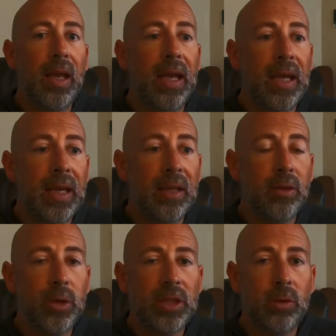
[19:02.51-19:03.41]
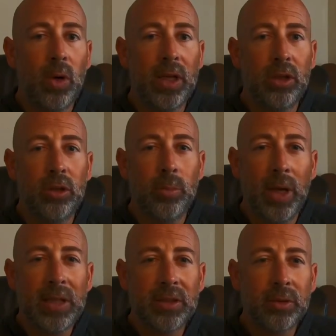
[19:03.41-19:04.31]
And the reason why you do
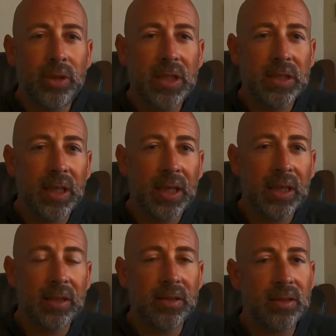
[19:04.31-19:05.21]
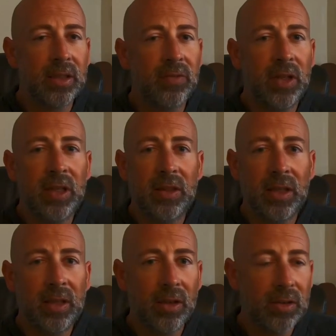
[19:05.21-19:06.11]
masonry sand instead of
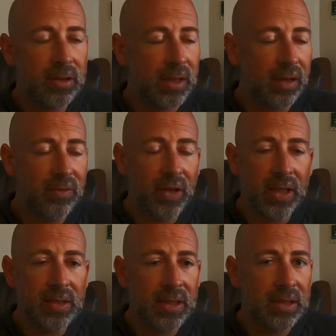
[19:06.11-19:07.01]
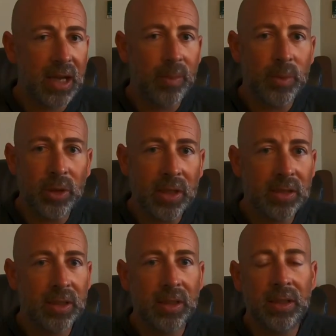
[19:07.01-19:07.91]
anything else like fancy top
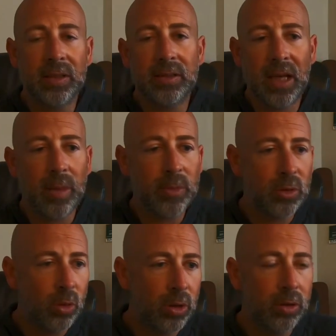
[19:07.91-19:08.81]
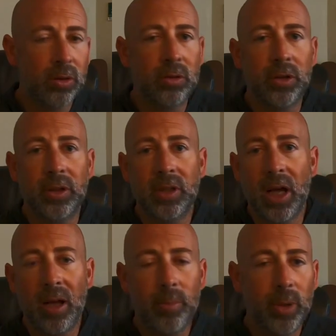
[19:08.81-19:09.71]
dressing and topsoil and
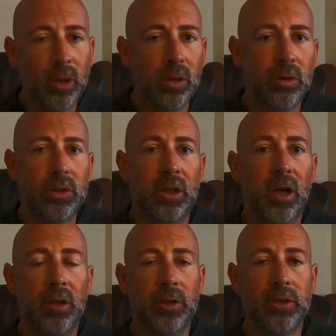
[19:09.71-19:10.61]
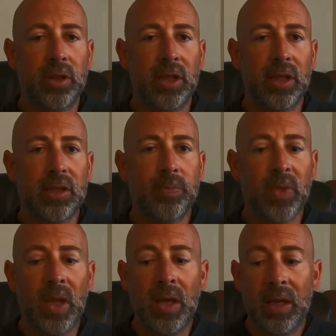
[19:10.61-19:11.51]
compost and all those things
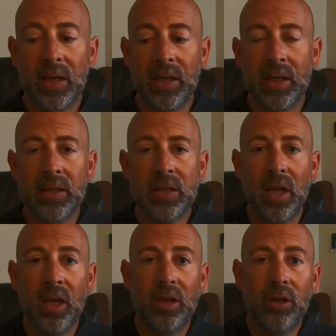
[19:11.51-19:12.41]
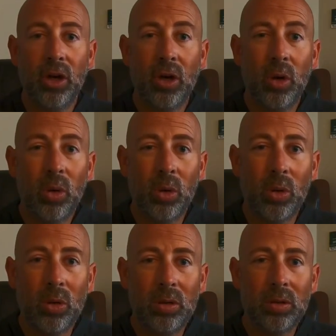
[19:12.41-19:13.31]
is your
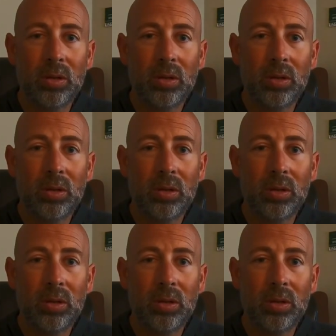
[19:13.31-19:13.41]
goal